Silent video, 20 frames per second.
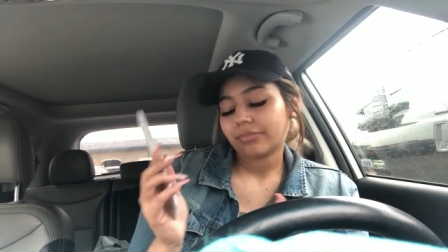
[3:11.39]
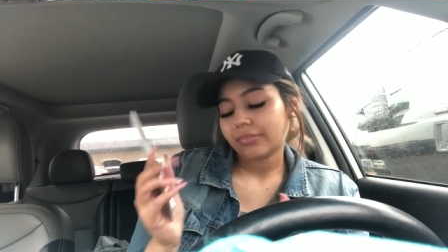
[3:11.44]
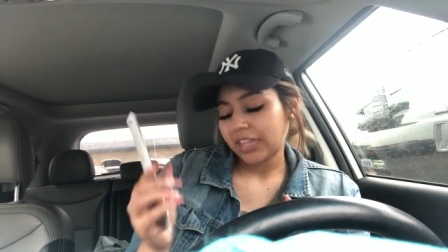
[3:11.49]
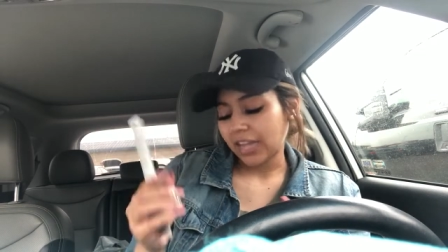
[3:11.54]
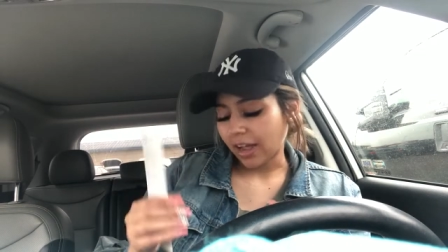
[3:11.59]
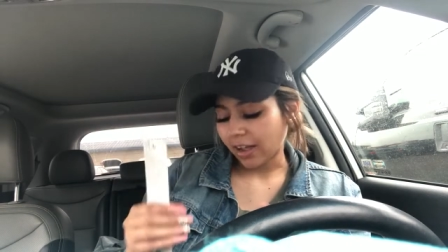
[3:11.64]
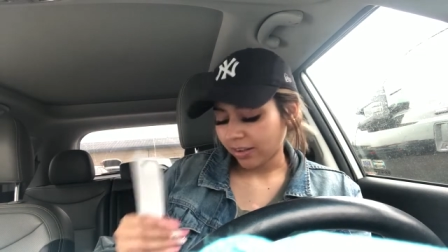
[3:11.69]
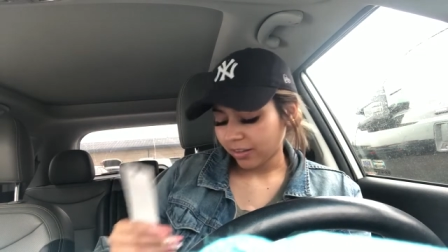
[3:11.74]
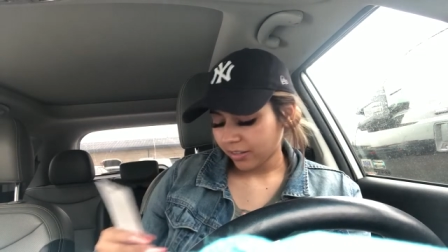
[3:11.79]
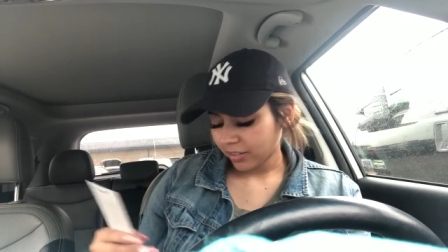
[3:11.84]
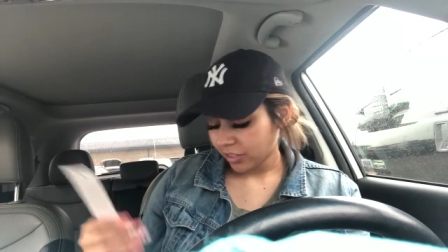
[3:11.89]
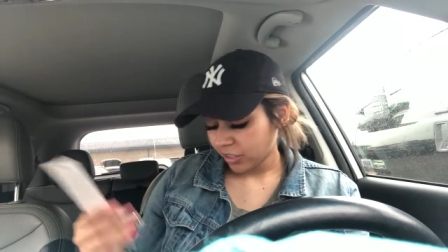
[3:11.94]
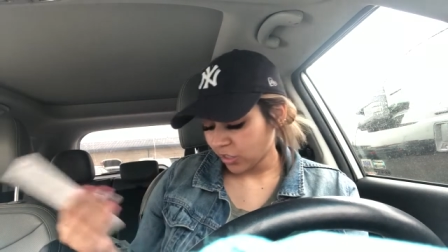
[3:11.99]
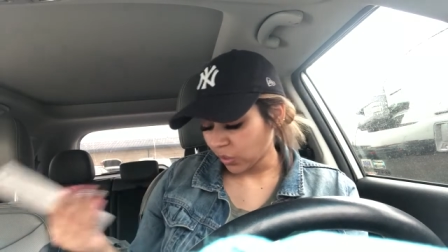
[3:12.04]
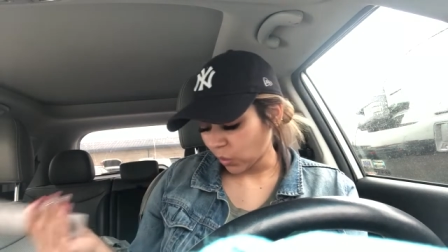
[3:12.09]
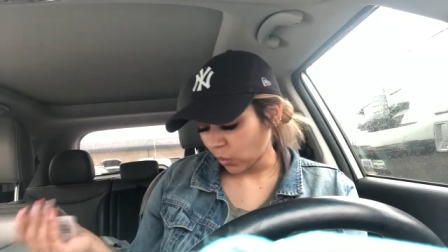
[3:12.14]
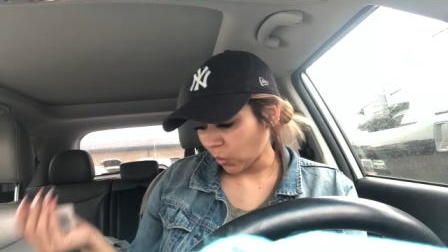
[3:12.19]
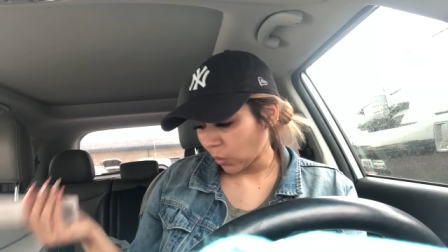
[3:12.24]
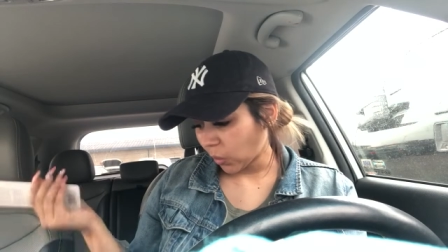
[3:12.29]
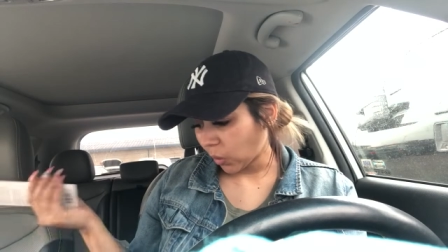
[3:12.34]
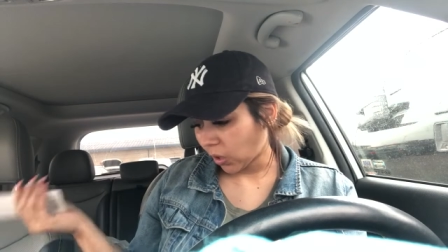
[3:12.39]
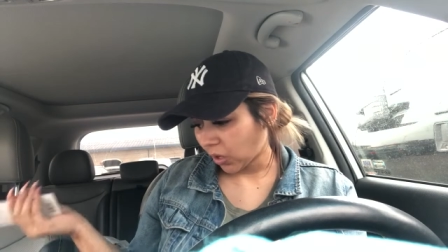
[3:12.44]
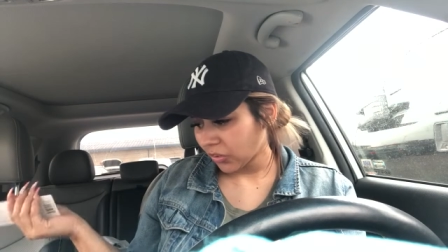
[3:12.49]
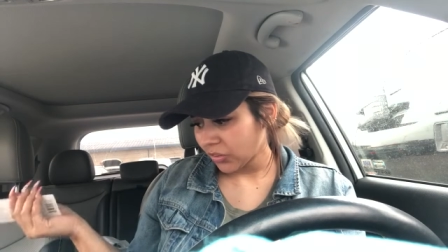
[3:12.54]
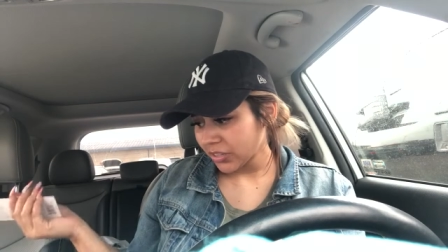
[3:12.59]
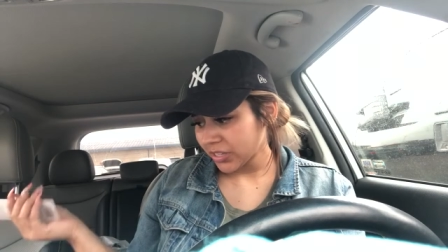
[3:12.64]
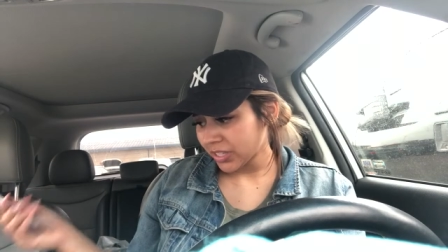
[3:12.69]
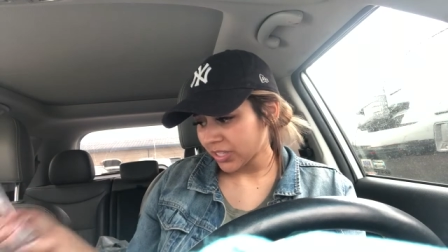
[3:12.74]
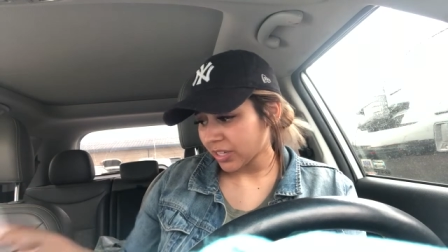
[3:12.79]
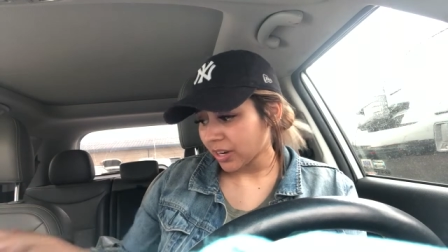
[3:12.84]
yeah, so
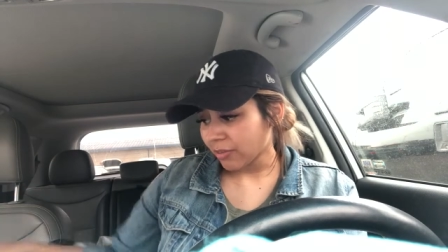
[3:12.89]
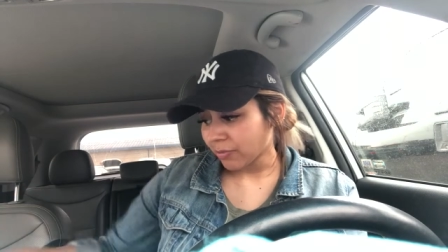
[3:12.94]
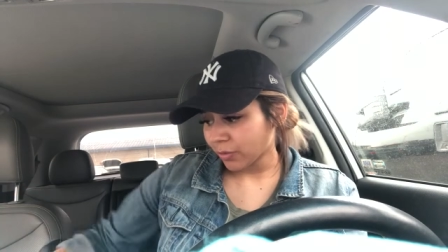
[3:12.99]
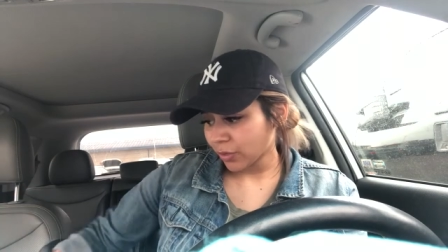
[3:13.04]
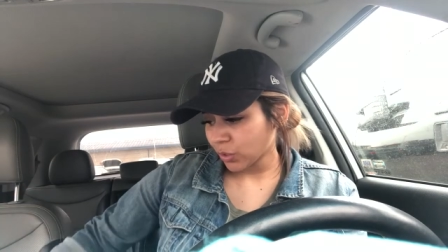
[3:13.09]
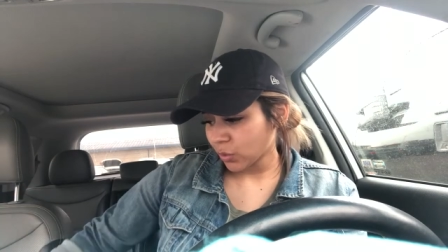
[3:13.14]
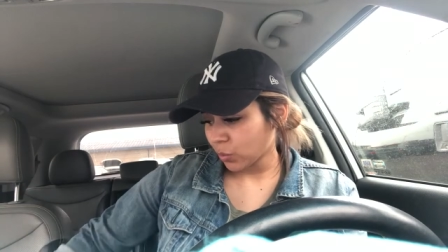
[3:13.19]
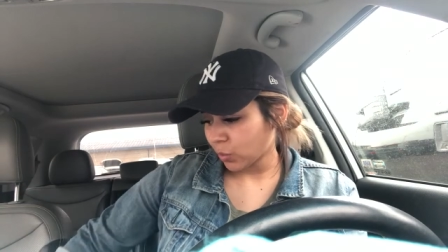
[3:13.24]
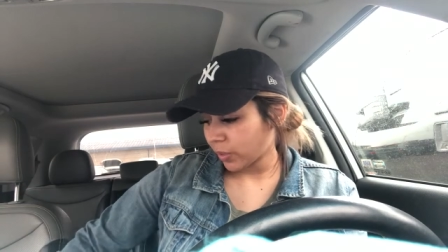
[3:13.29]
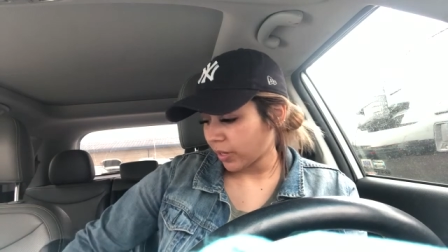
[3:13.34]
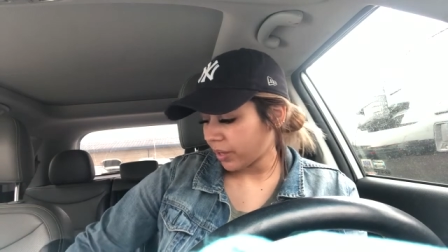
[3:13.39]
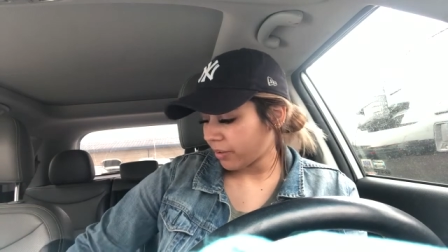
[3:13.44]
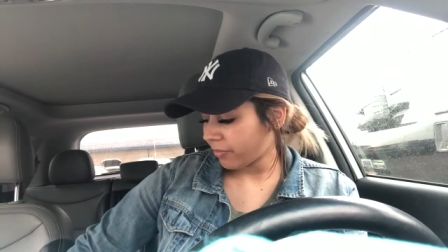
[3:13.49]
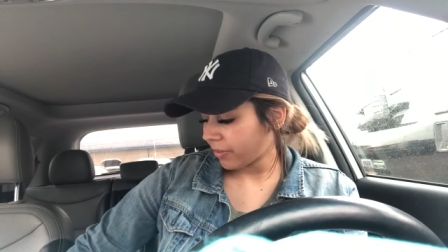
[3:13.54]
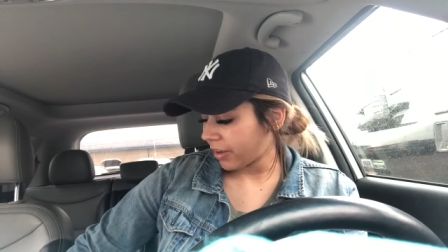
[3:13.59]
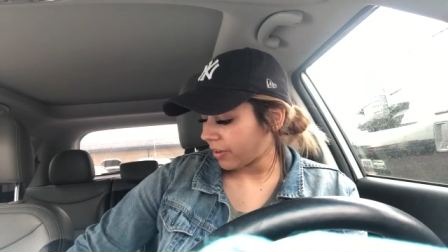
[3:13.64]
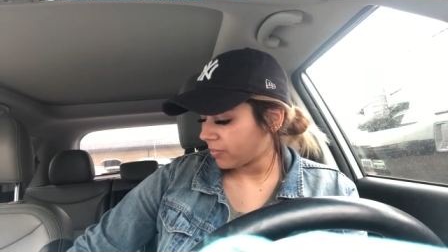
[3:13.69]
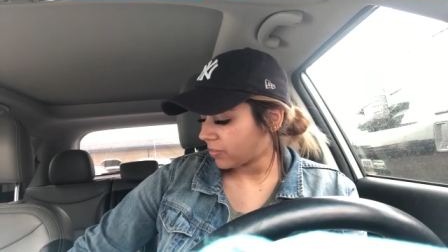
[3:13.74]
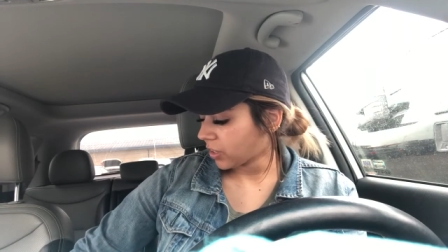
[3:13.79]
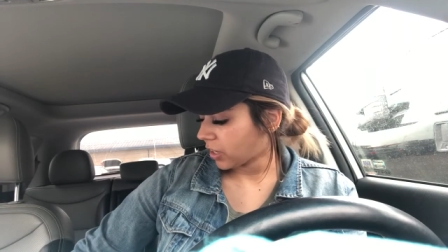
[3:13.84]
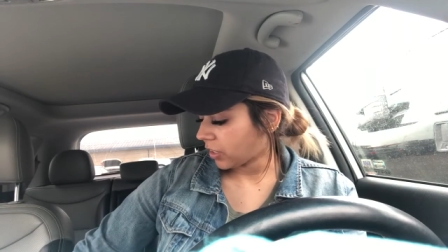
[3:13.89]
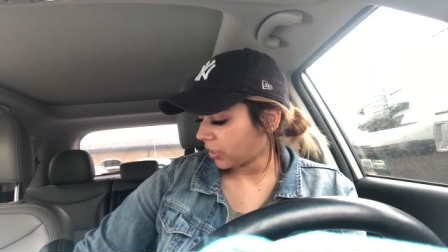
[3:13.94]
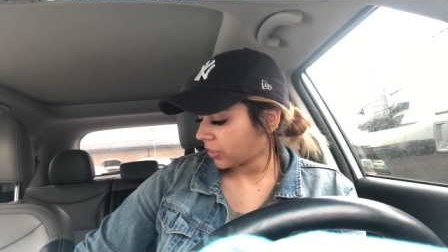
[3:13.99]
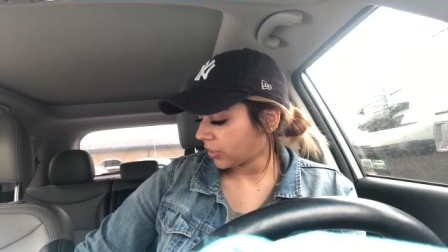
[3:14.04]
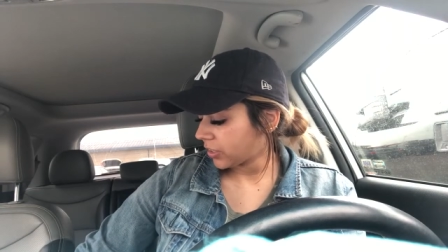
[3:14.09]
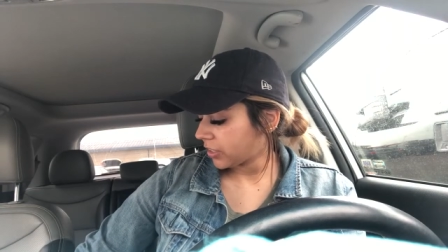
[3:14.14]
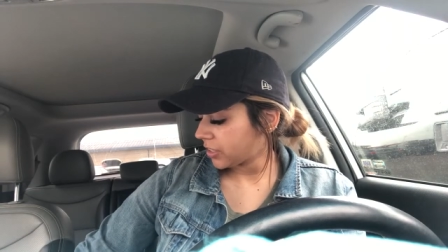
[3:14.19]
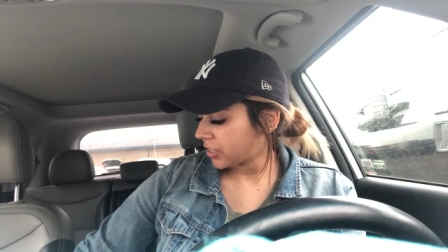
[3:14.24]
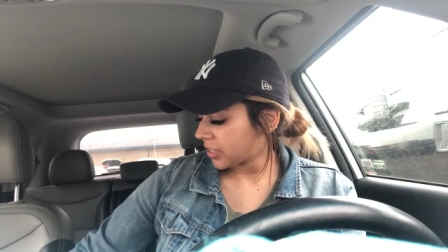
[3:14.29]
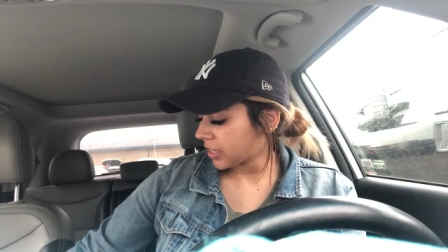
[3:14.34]
all this stuff for
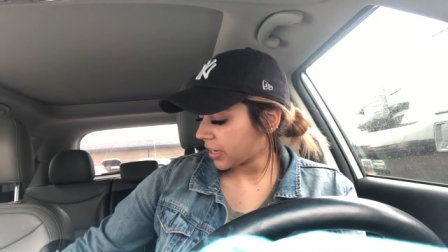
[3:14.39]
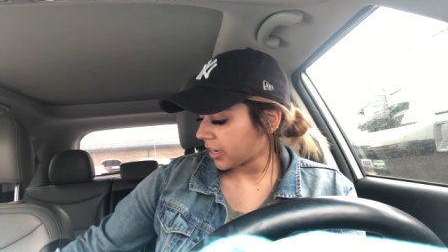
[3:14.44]
$25,